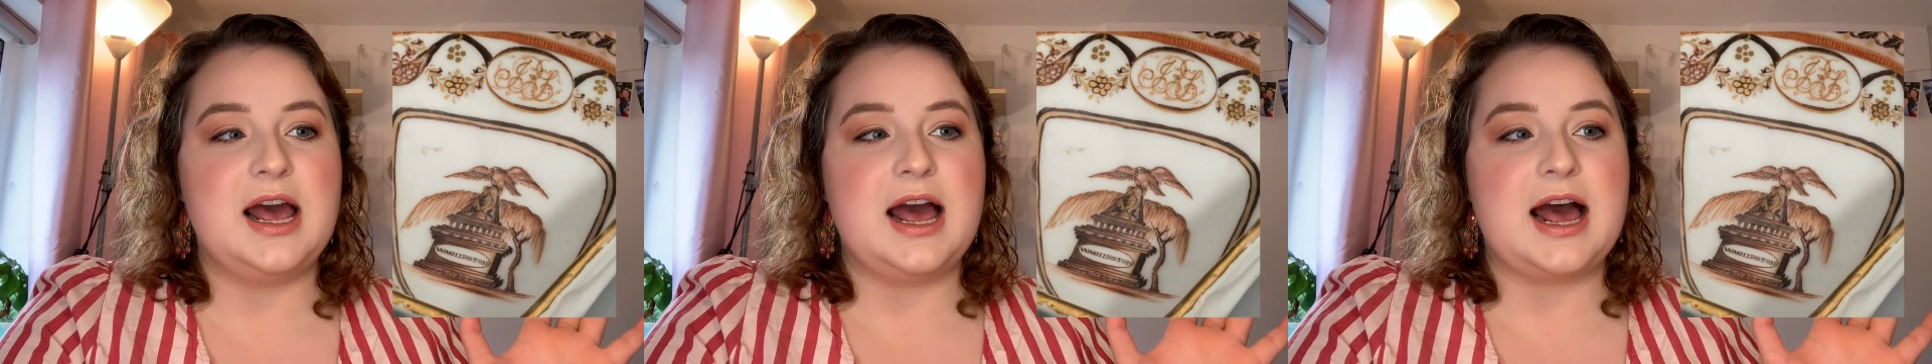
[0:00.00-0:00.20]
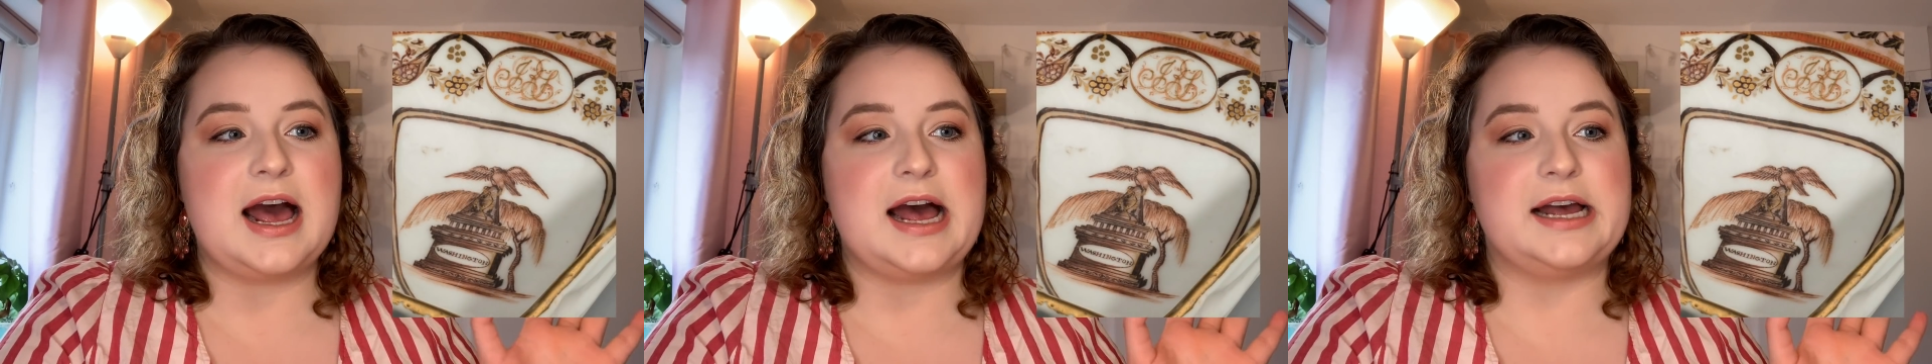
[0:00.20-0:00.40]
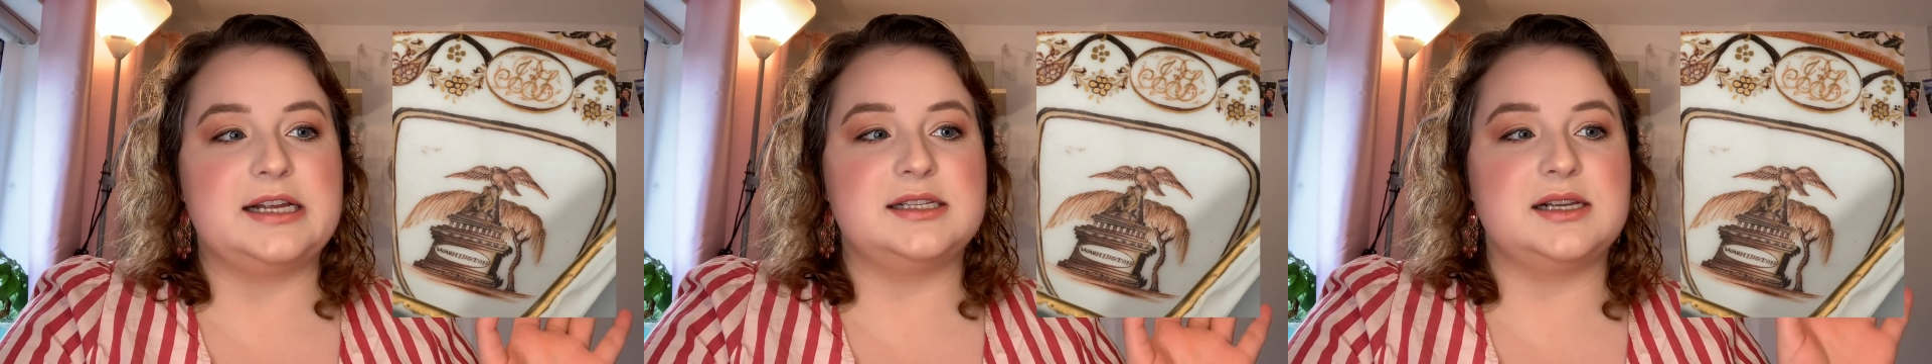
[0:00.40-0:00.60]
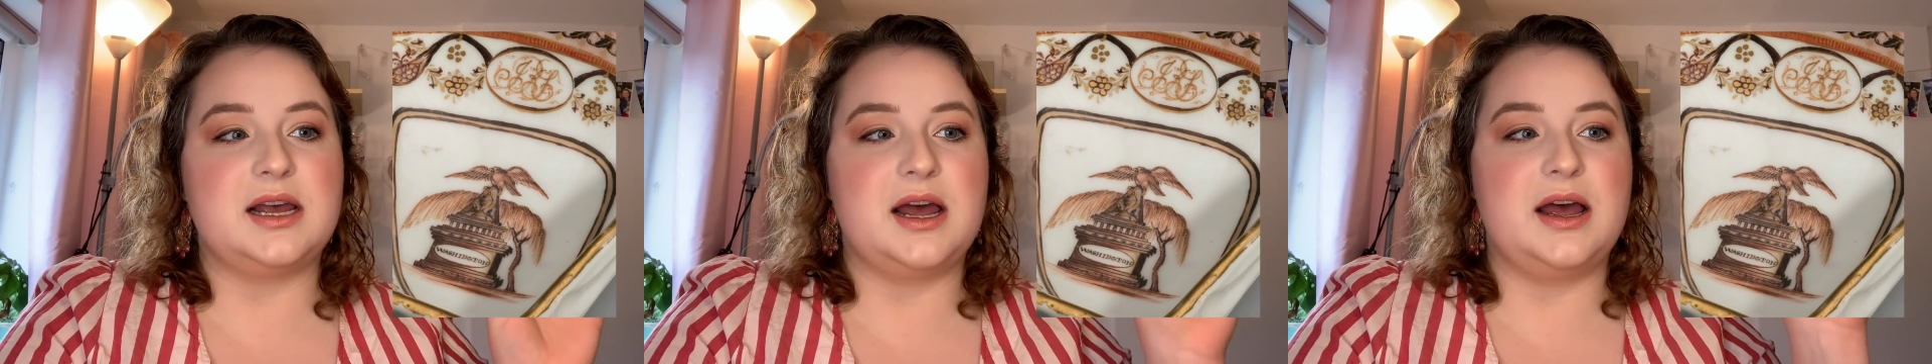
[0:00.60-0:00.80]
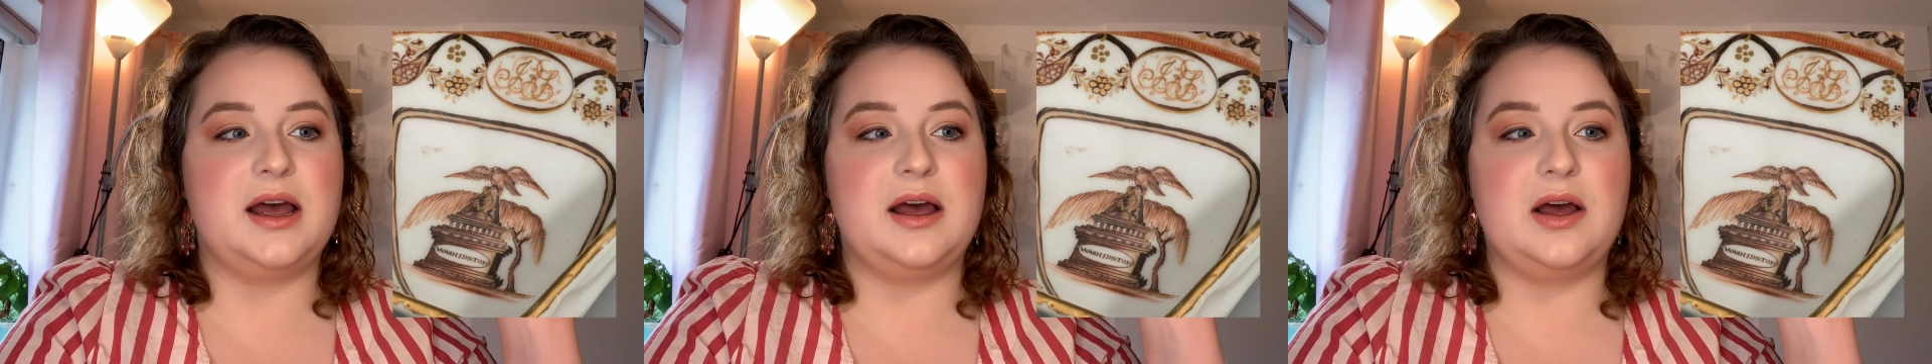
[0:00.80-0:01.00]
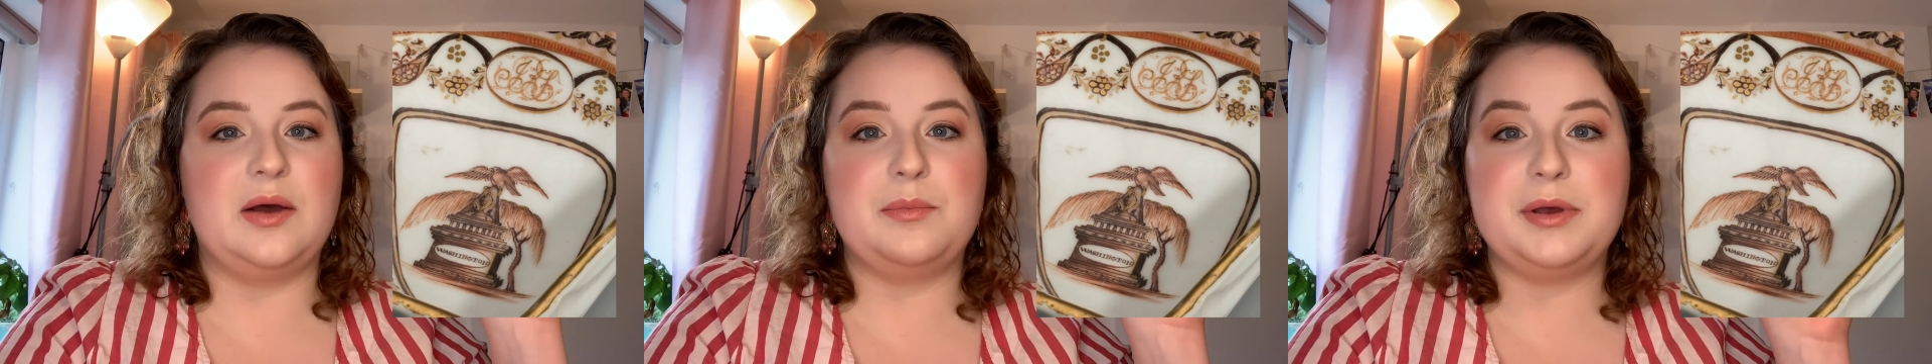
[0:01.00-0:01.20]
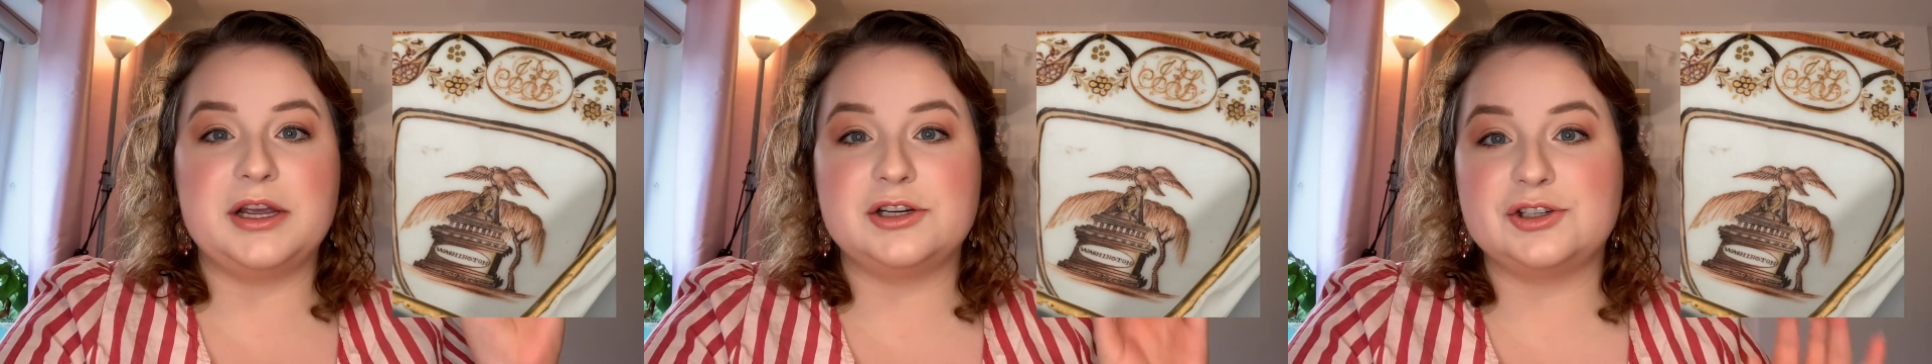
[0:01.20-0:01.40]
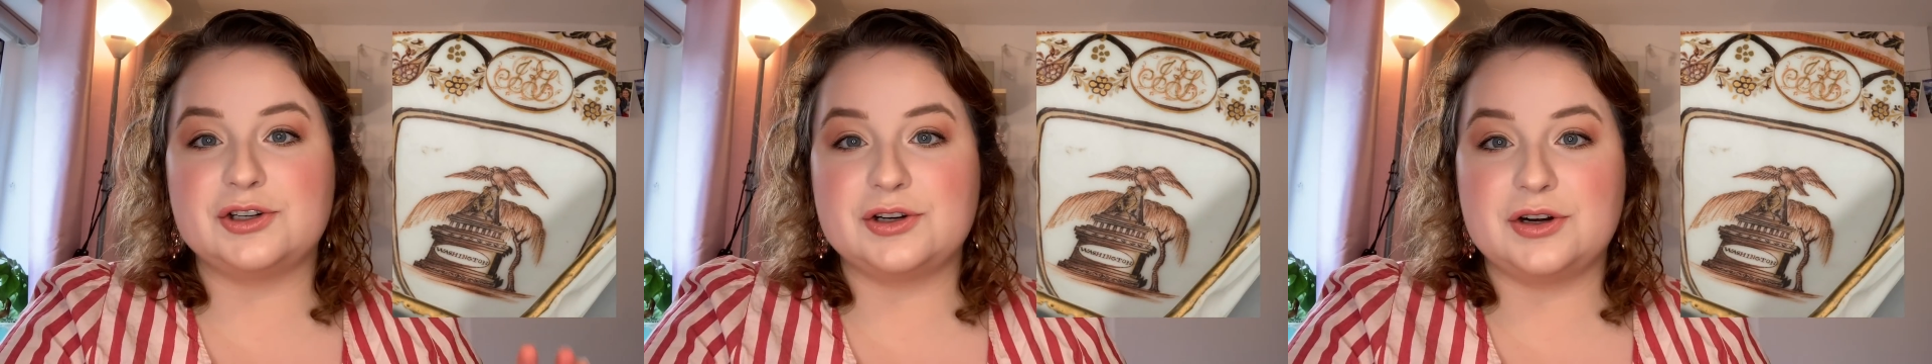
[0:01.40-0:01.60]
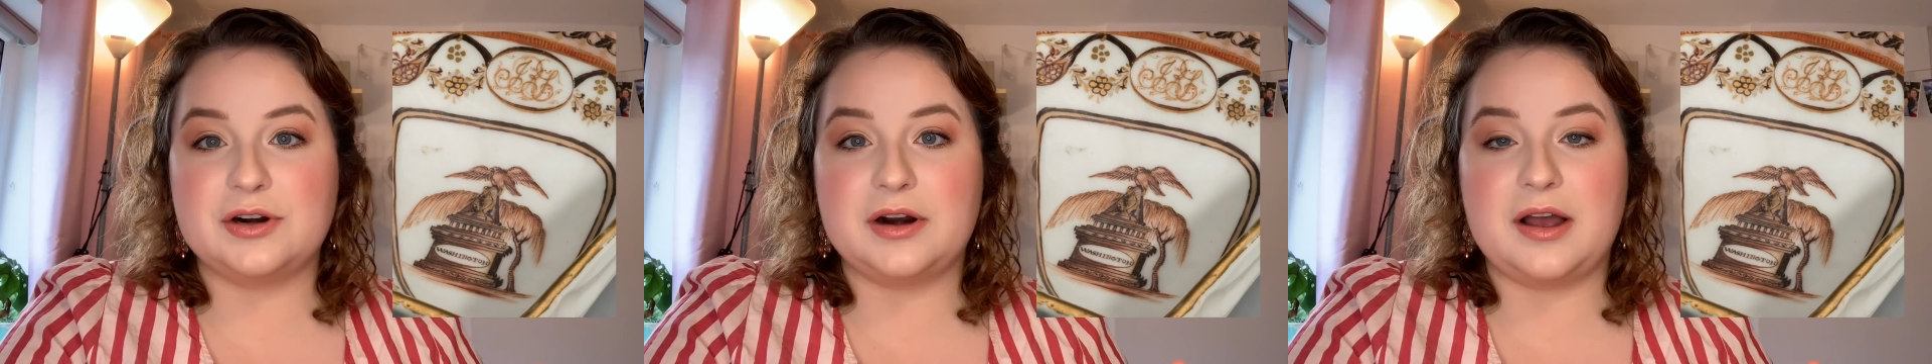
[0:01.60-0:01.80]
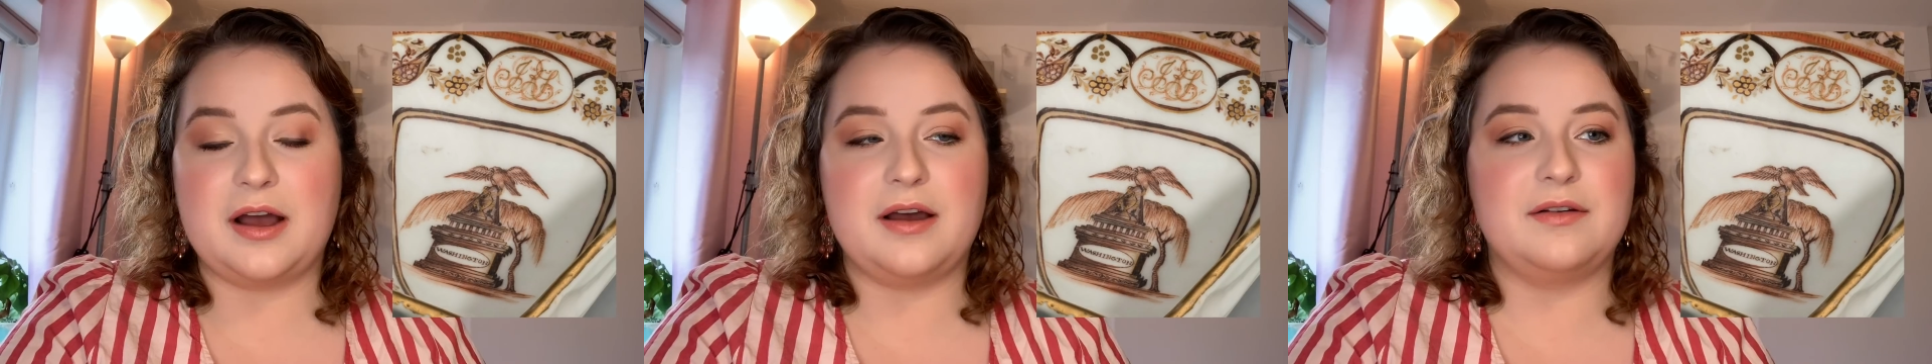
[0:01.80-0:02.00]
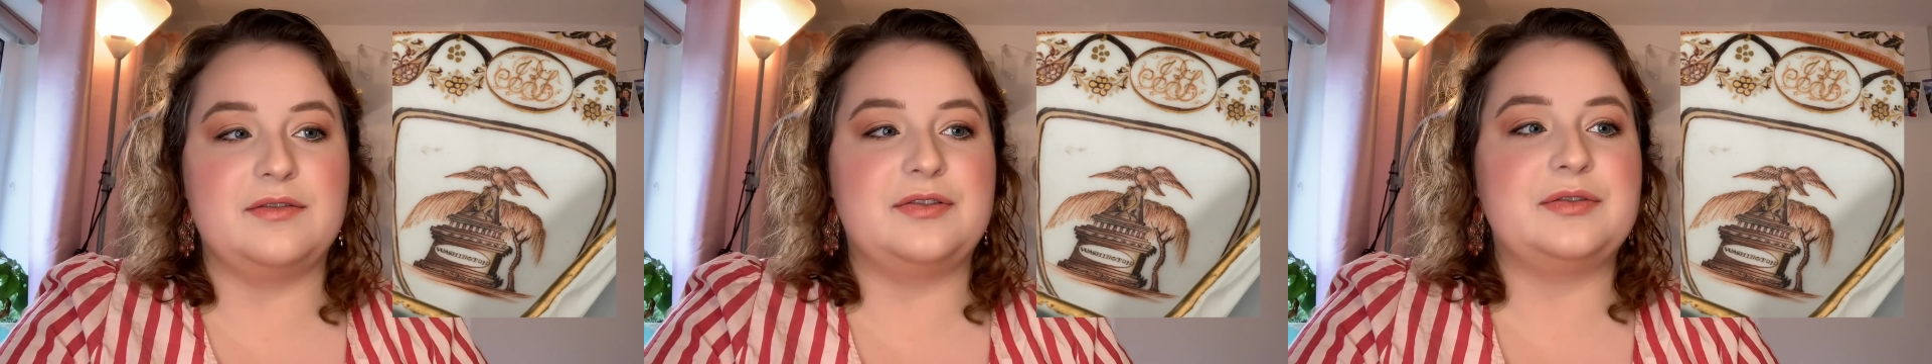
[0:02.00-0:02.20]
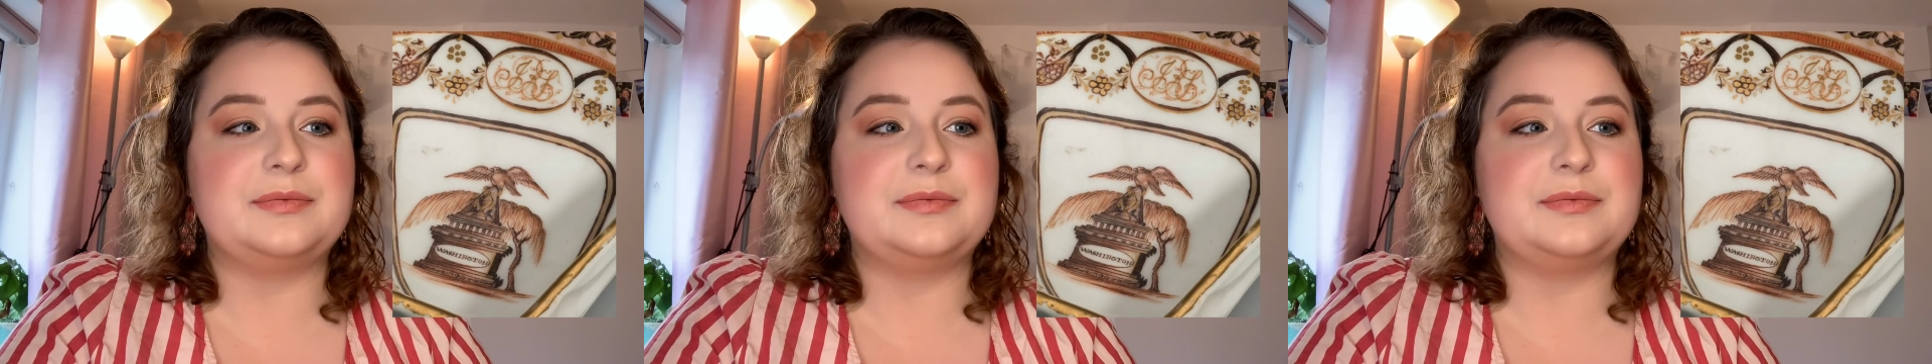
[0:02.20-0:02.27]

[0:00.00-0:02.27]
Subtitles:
has a picture of